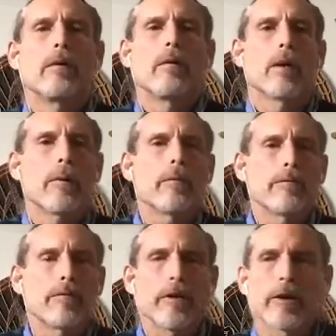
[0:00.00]
when I'm
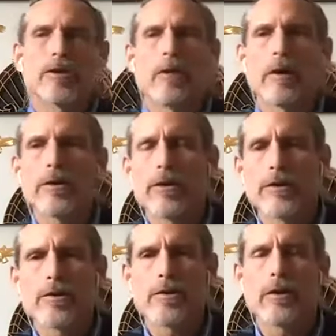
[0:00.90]
referring to
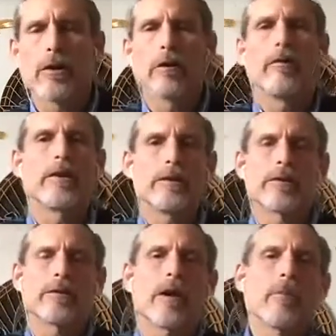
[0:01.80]
unconditional love, that
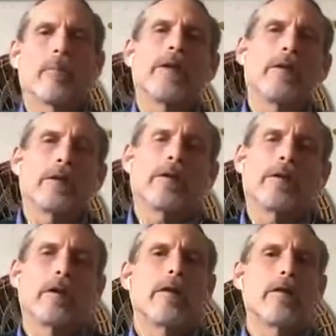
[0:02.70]
does not mean
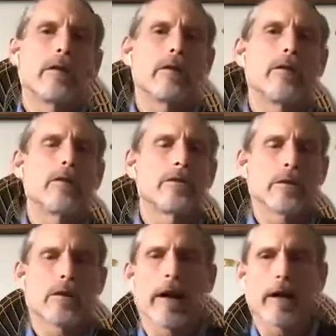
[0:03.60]
that there is
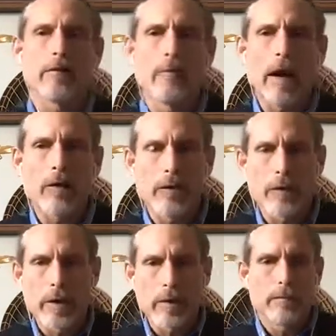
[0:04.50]
a lack of boundary.